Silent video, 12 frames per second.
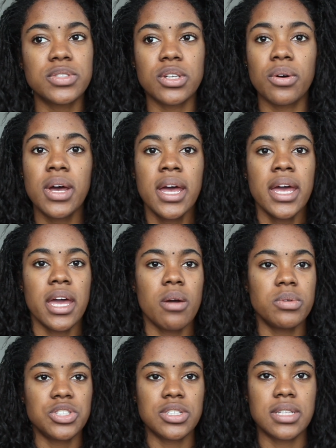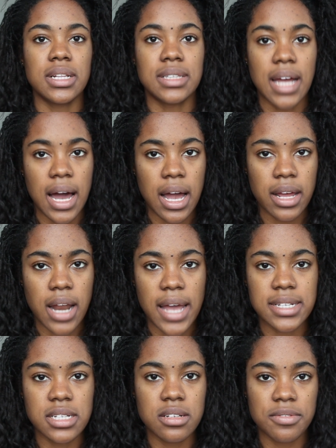So it was just a lot. I
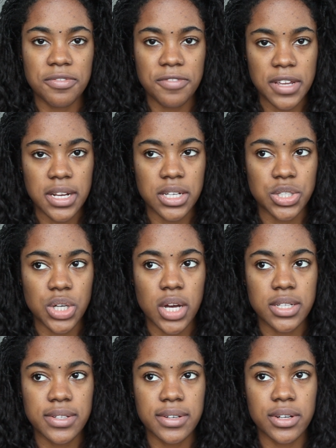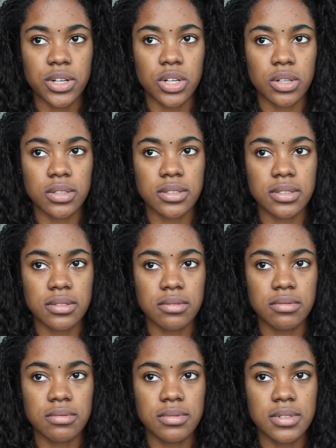didn't finish until
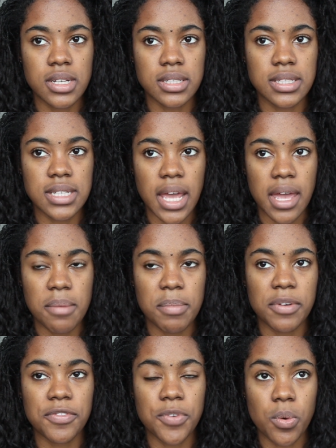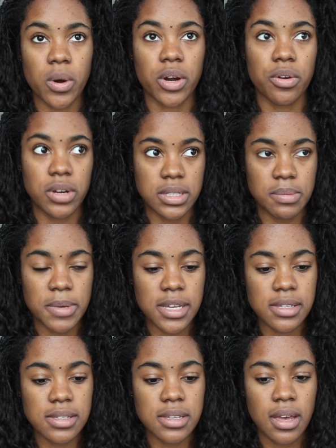the day before
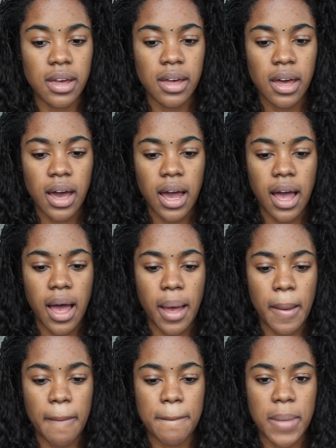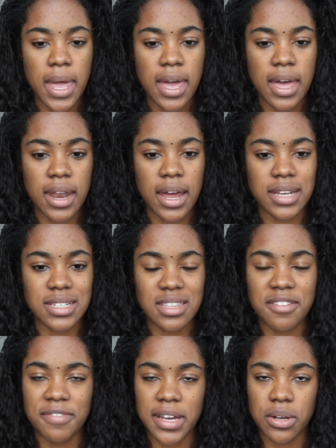Christmas. And I did
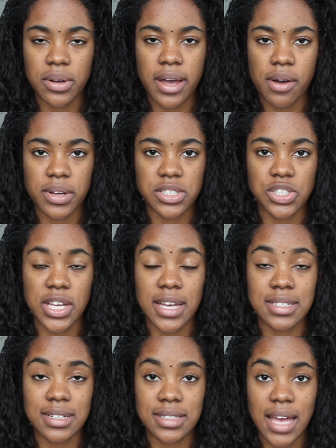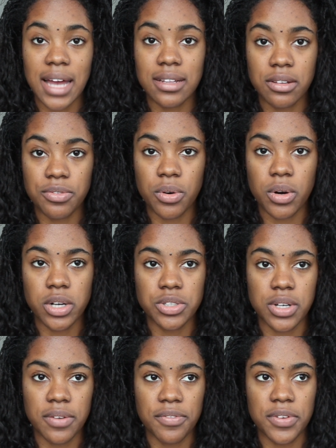the final count, and she has exactly
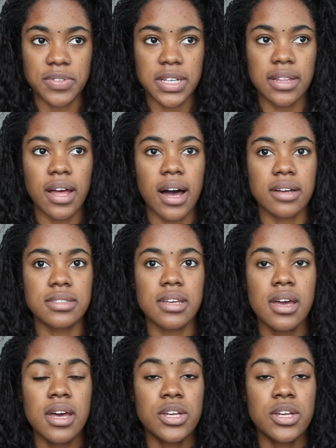450 locks.